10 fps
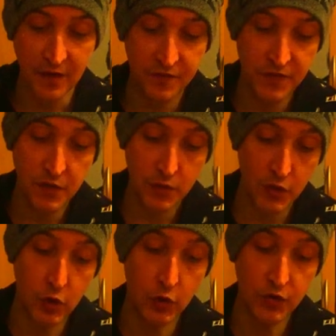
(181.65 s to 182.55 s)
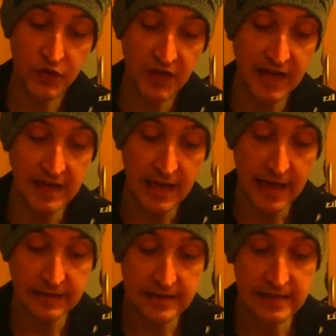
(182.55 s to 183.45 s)
if you could date
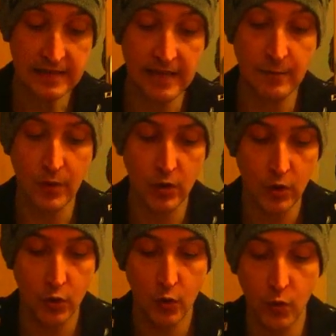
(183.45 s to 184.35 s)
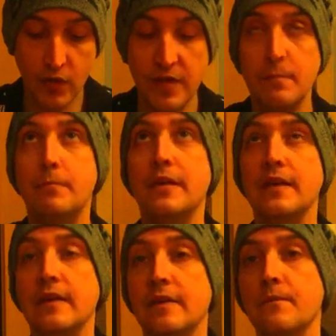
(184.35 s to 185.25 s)
any celeb, who would it
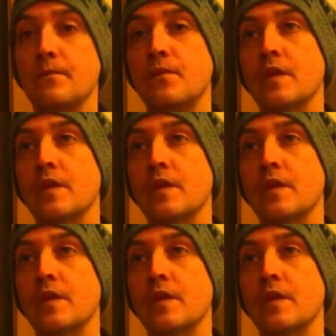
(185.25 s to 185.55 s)
be?